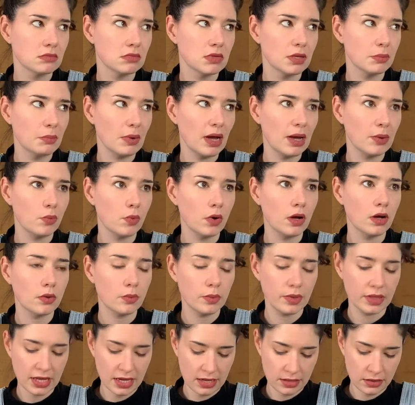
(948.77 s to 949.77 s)
might work
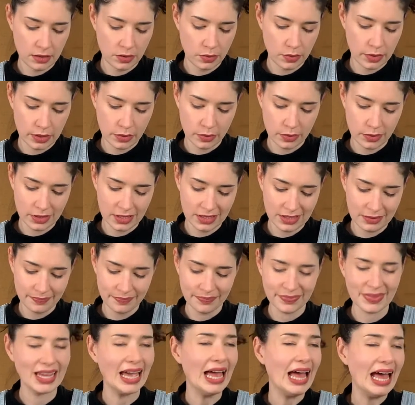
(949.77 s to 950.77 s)
without the quickwood.
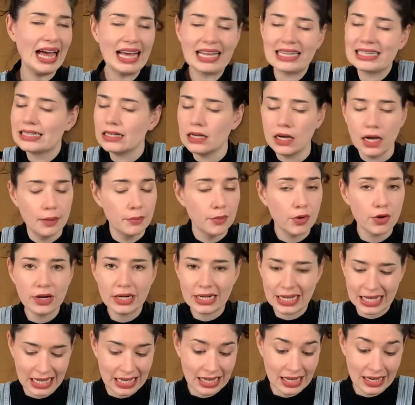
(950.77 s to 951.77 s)
I'm
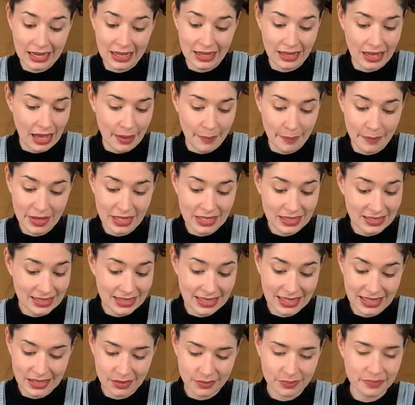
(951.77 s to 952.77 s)
already here. I'm mixing
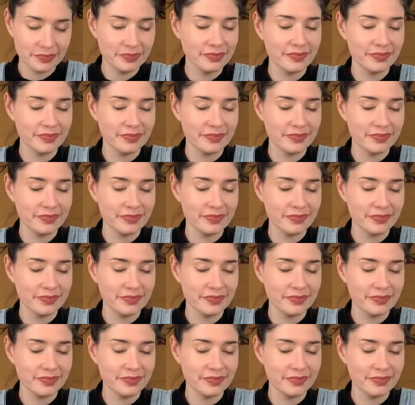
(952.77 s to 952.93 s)
it.